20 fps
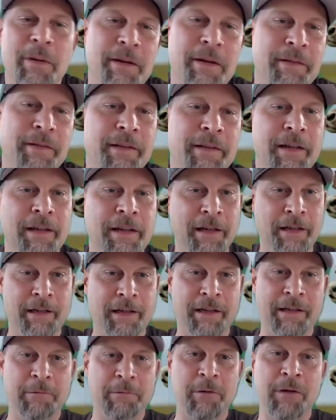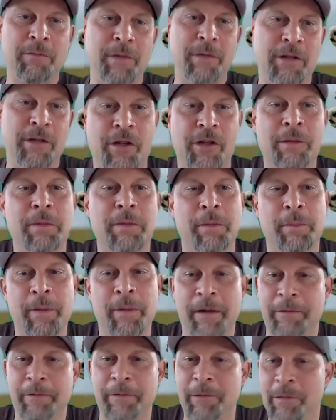But it wouldn't be cheap,
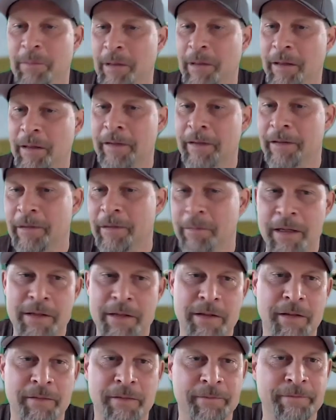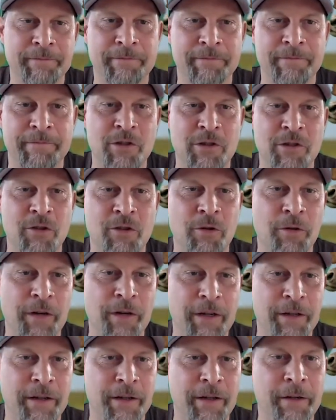but would be an amazing story
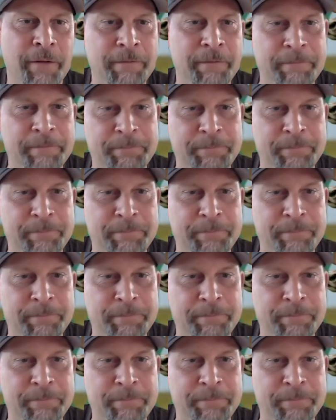to tell.